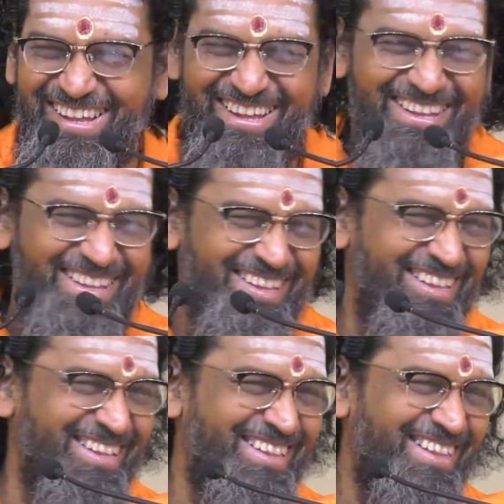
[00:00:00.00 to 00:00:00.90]

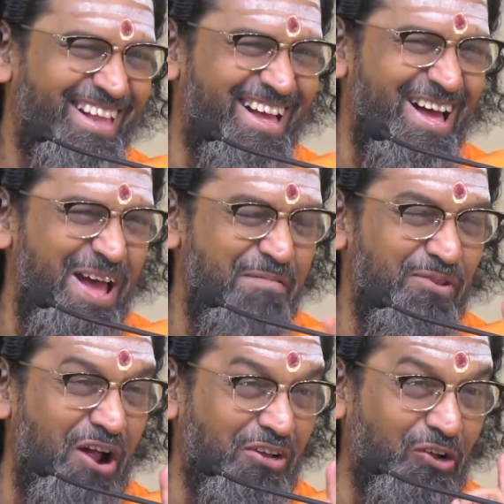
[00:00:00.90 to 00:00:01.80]
I am
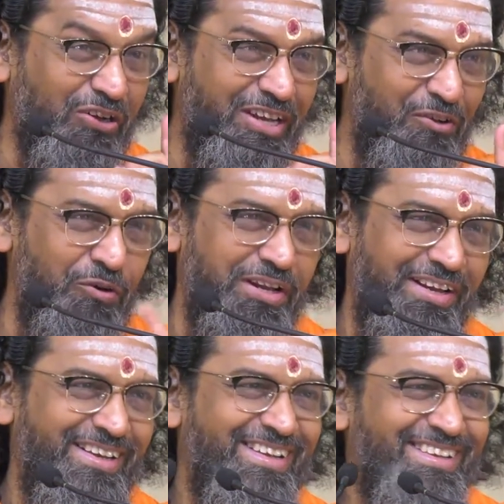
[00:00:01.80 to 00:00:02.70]
not talking today.
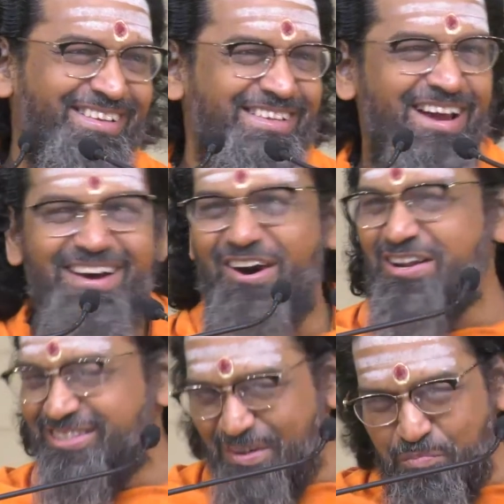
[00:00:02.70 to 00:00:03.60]
Or
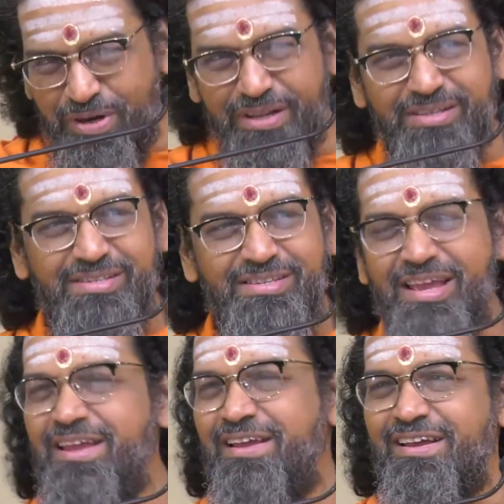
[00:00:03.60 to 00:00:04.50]
somebody is
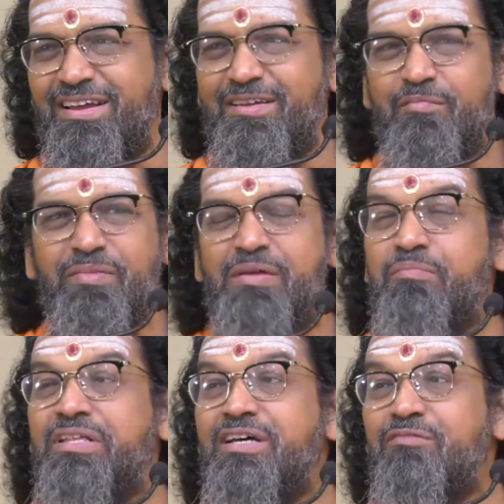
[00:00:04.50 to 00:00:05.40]
saying, my
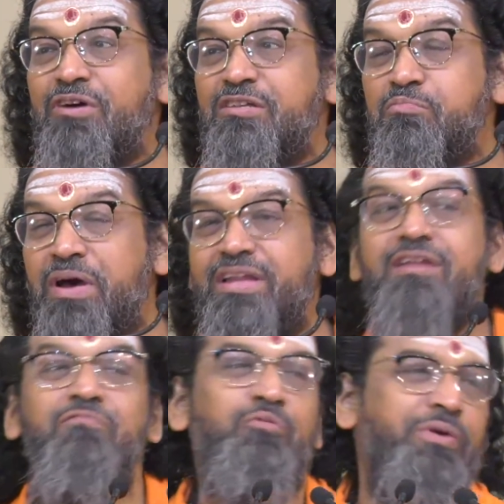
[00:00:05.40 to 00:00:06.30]
mother was
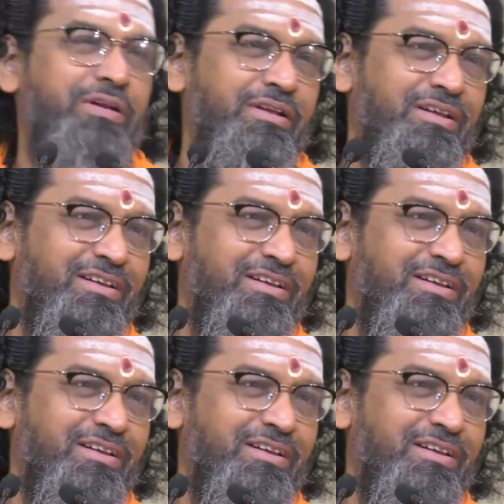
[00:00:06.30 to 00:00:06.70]
barren woman.